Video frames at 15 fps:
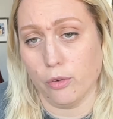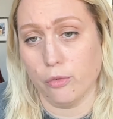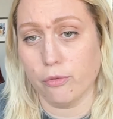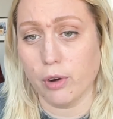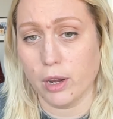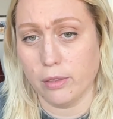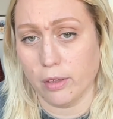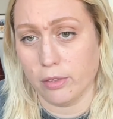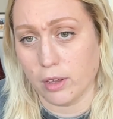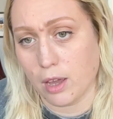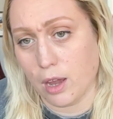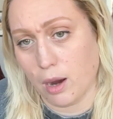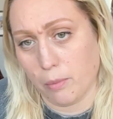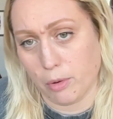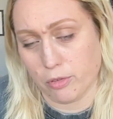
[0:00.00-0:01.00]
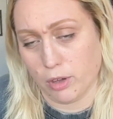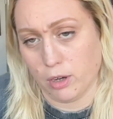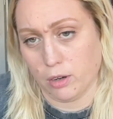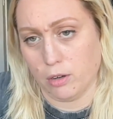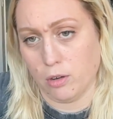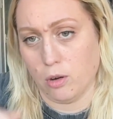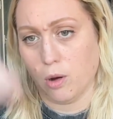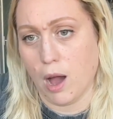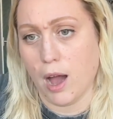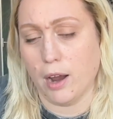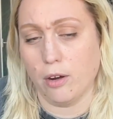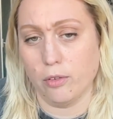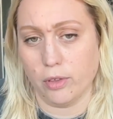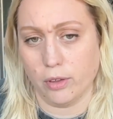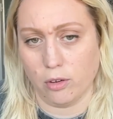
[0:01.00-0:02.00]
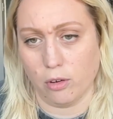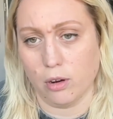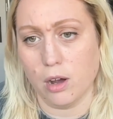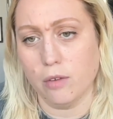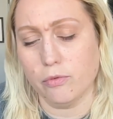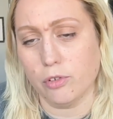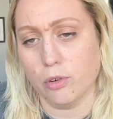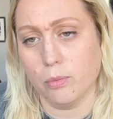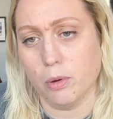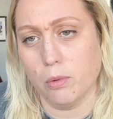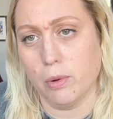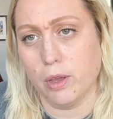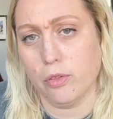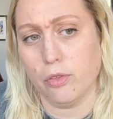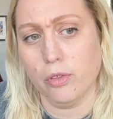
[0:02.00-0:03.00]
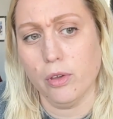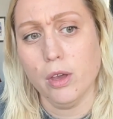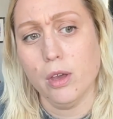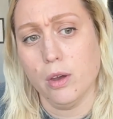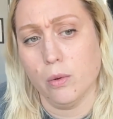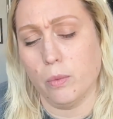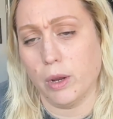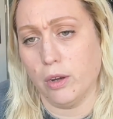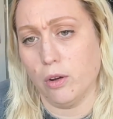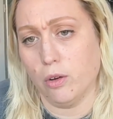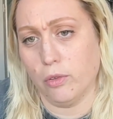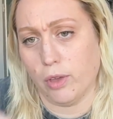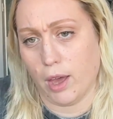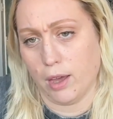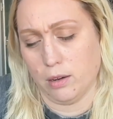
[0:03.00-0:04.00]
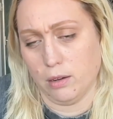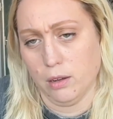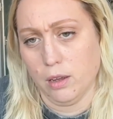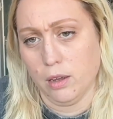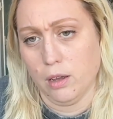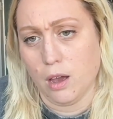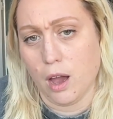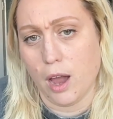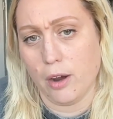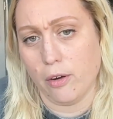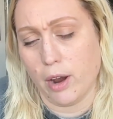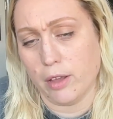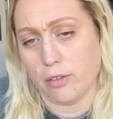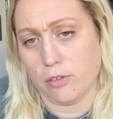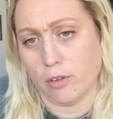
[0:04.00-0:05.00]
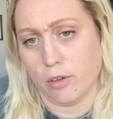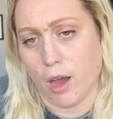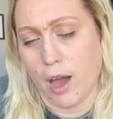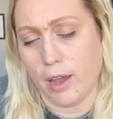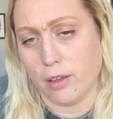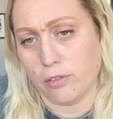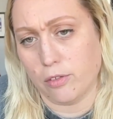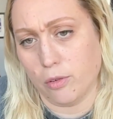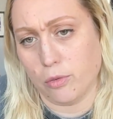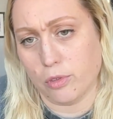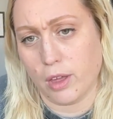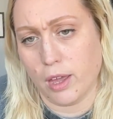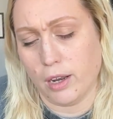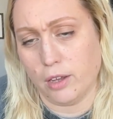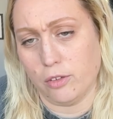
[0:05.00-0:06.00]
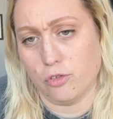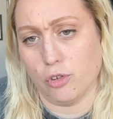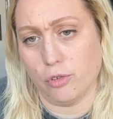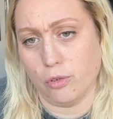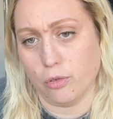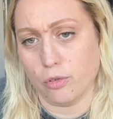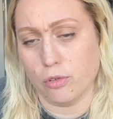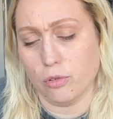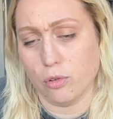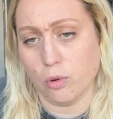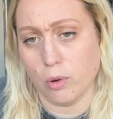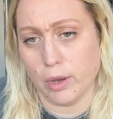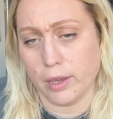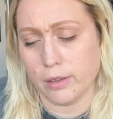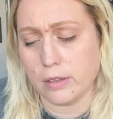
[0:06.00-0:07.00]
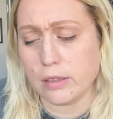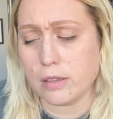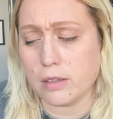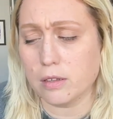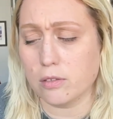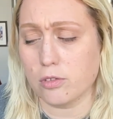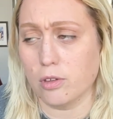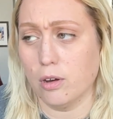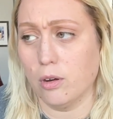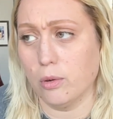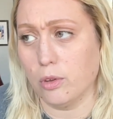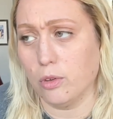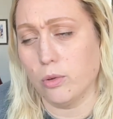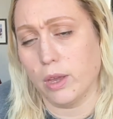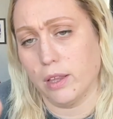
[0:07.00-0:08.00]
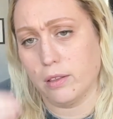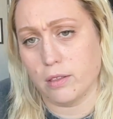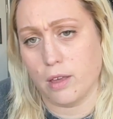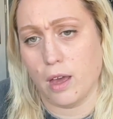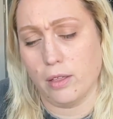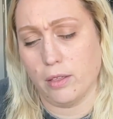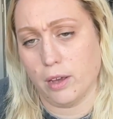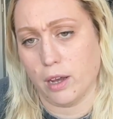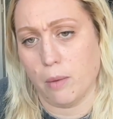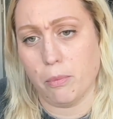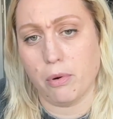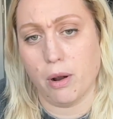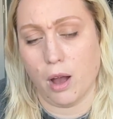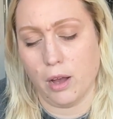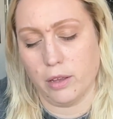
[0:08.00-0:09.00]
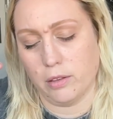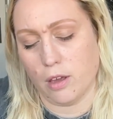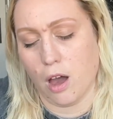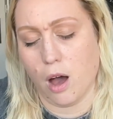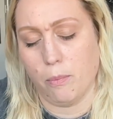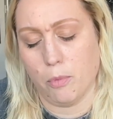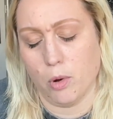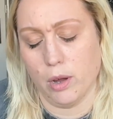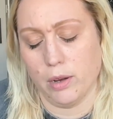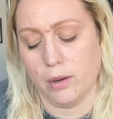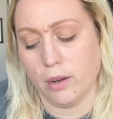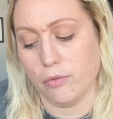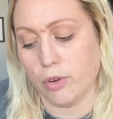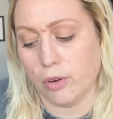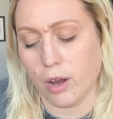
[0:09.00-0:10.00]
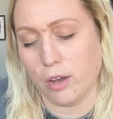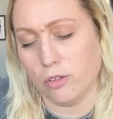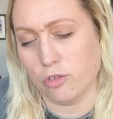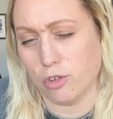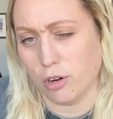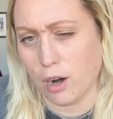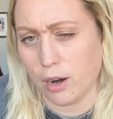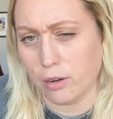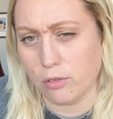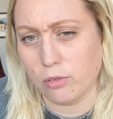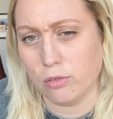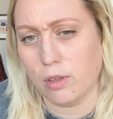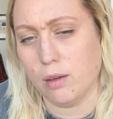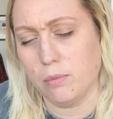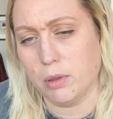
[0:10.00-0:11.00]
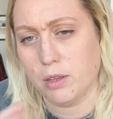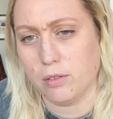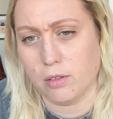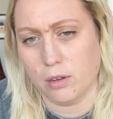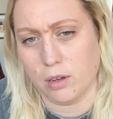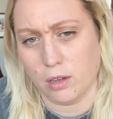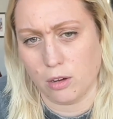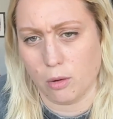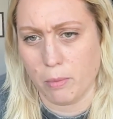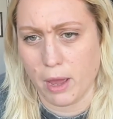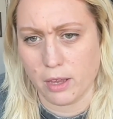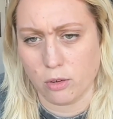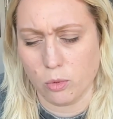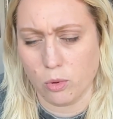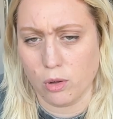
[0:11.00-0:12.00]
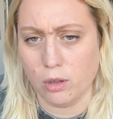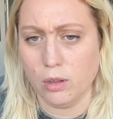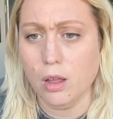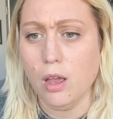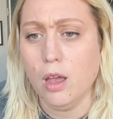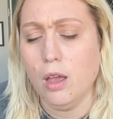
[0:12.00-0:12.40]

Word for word: afraid that the camera is going to go higher than you're comfortable with, we know that higher ISOs can introduce noise, so you can set like a, a, top one. If you're not sure how to do that, please look in your manual